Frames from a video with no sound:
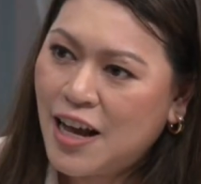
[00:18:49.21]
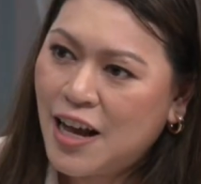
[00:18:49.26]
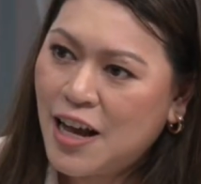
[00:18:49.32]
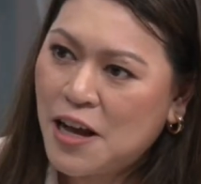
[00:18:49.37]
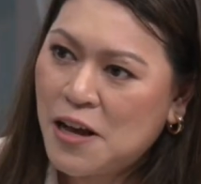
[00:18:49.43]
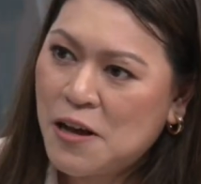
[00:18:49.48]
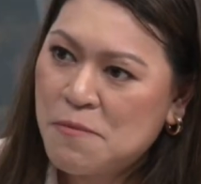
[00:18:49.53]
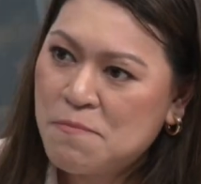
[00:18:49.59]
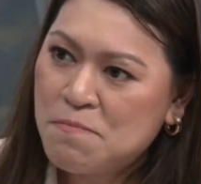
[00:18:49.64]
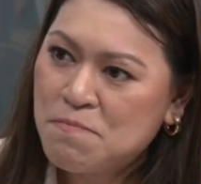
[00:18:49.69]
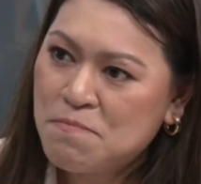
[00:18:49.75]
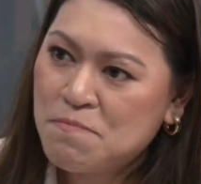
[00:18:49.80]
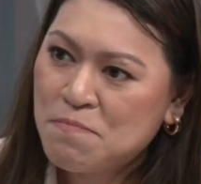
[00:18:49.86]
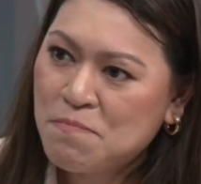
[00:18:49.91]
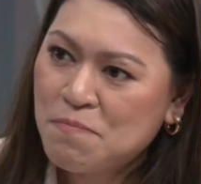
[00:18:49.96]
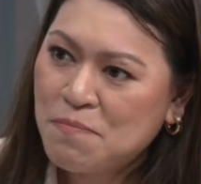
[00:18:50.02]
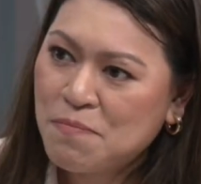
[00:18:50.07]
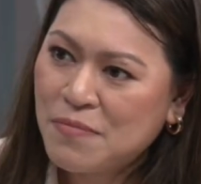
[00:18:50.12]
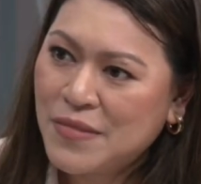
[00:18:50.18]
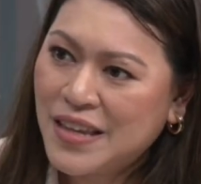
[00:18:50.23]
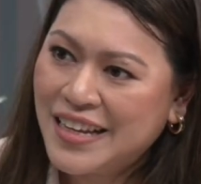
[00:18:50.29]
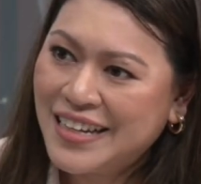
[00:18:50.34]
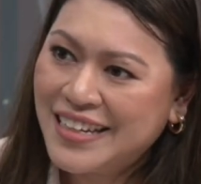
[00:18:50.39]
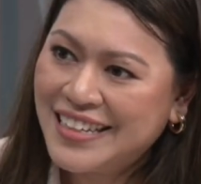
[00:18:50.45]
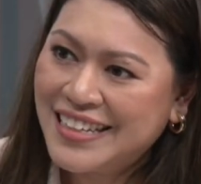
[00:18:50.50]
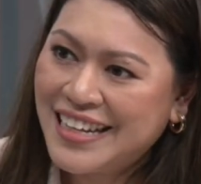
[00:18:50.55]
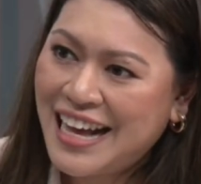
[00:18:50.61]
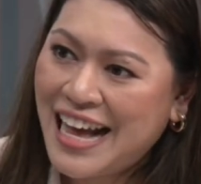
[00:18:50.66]

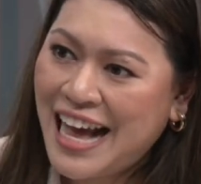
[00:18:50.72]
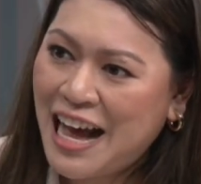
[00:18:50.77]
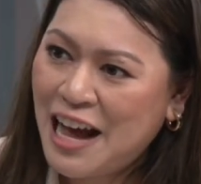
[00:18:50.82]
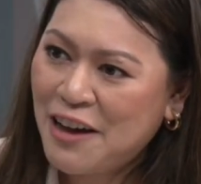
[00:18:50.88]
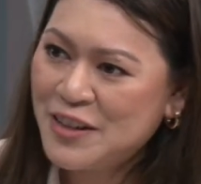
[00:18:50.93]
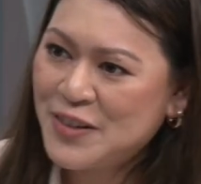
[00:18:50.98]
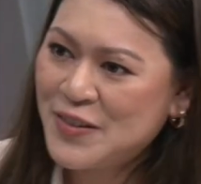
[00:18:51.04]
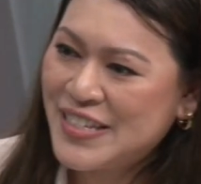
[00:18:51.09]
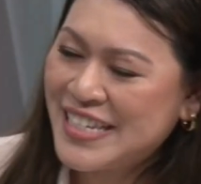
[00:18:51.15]
How do you